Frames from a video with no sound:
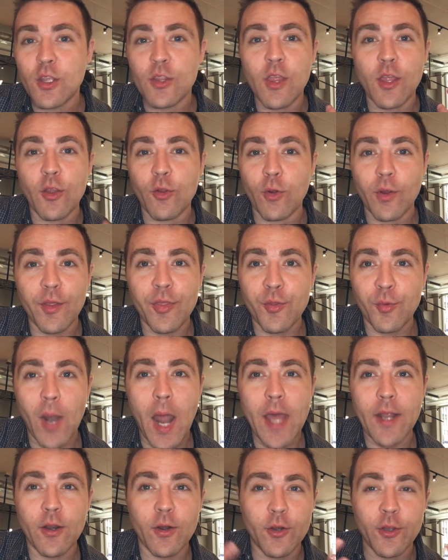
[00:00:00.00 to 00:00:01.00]
you're a
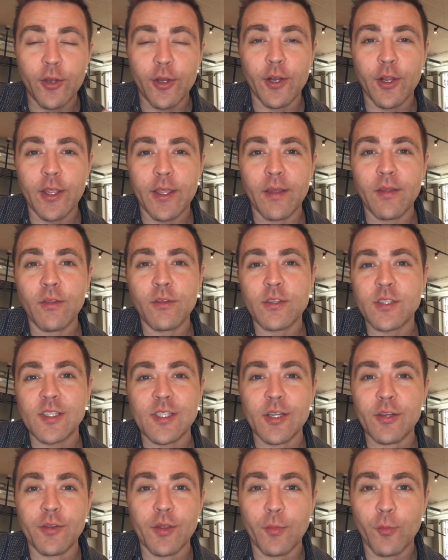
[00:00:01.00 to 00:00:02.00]
threat or you're going to
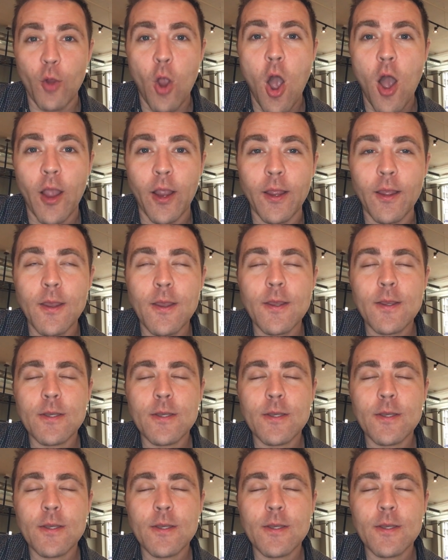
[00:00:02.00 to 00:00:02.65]
steer them wrong.